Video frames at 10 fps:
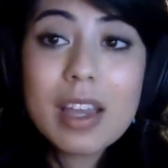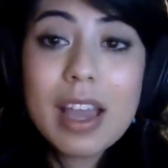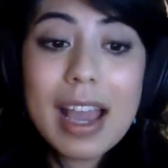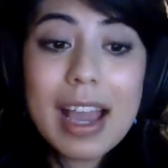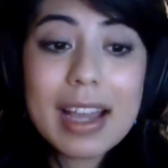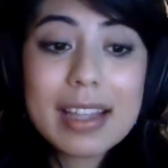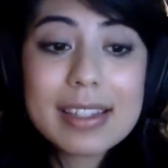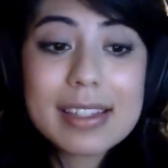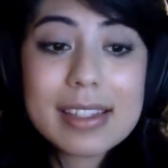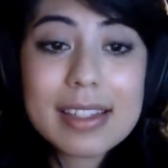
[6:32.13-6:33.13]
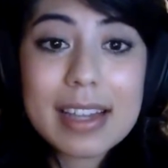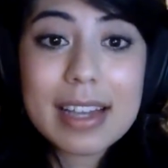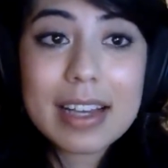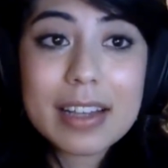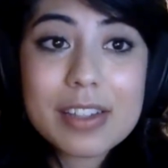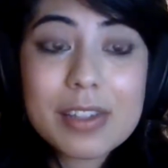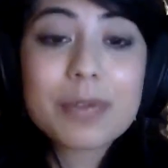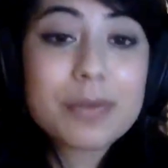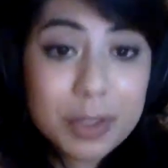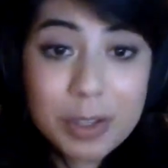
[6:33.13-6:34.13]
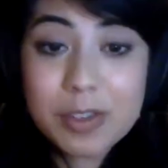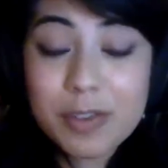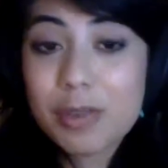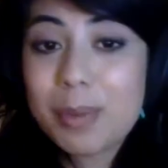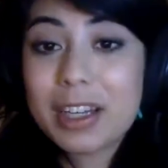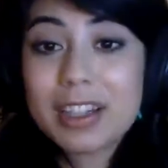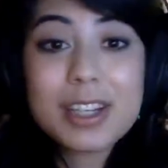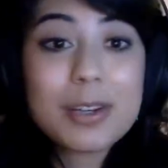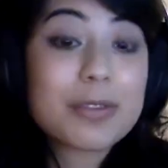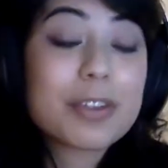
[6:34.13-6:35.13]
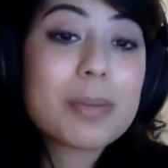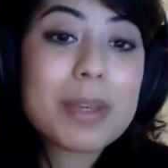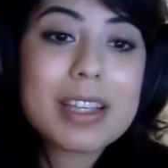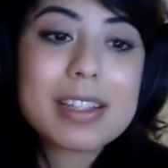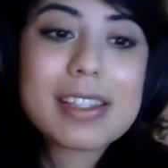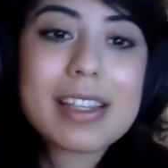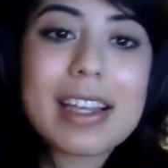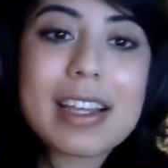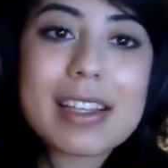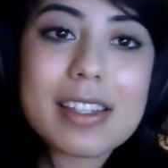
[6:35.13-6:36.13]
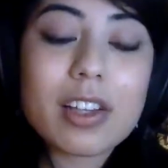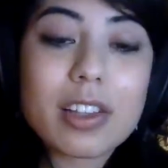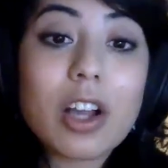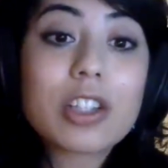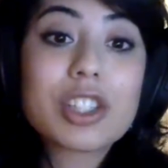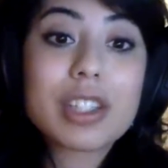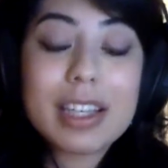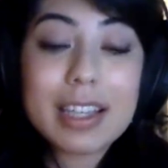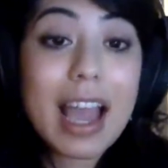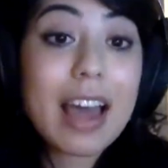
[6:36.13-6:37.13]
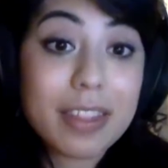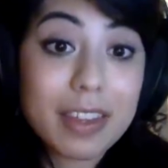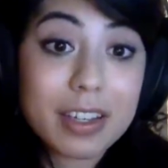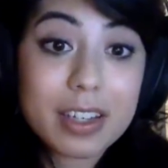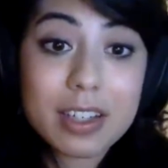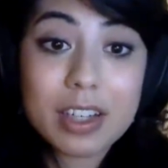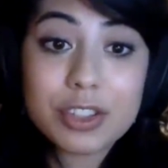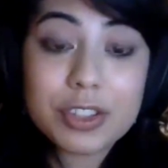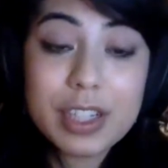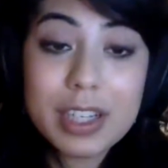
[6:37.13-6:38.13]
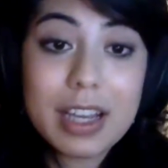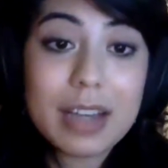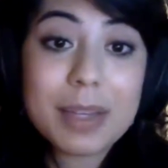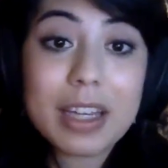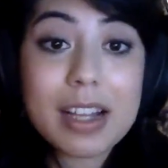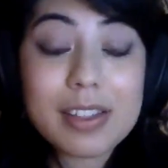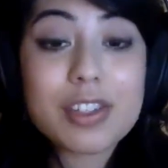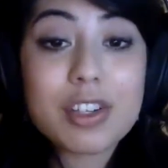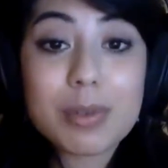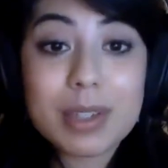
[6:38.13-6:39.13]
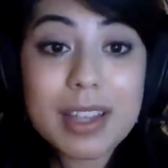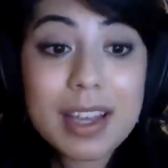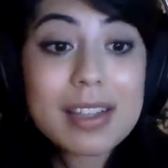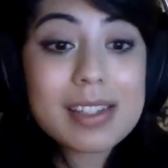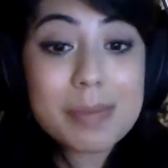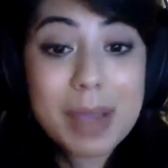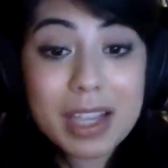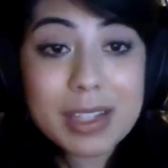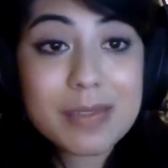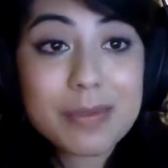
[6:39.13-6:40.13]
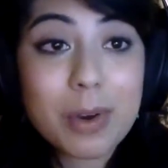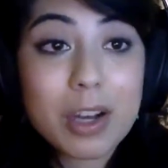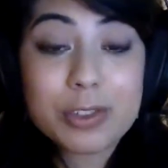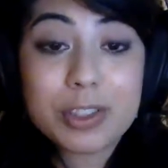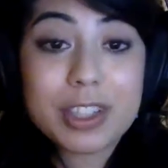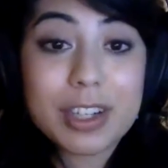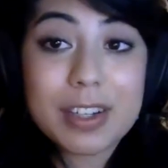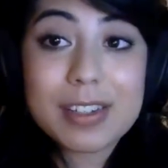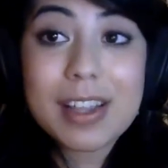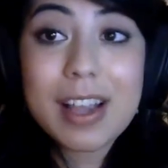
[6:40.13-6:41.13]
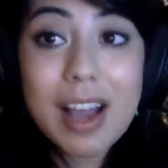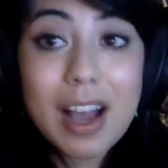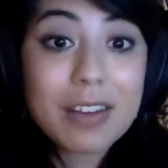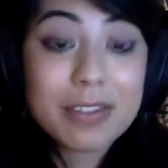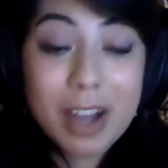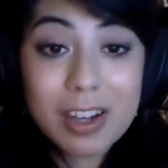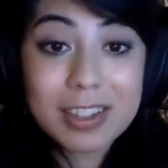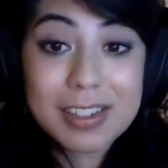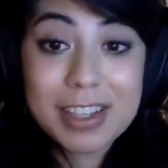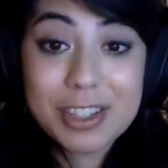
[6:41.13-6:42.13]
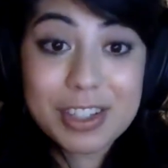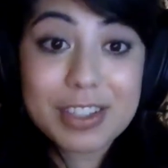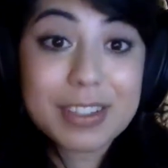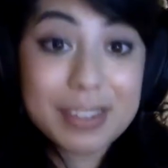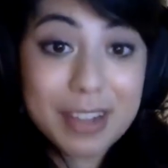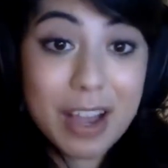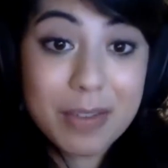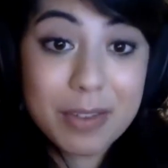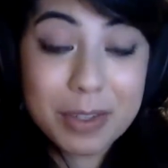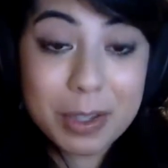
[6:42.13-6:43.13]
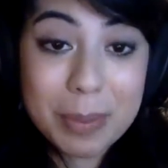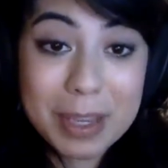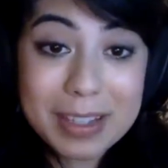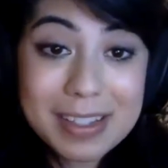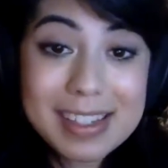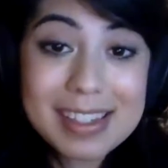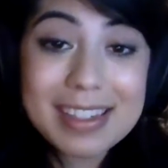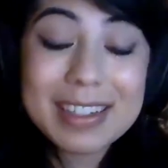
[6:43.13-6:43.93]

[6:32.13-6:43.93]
And so for those of you who may not know, the Philippines is a largely Catholic country, that has to do with Spain's 400 years of colonization of the Philippines.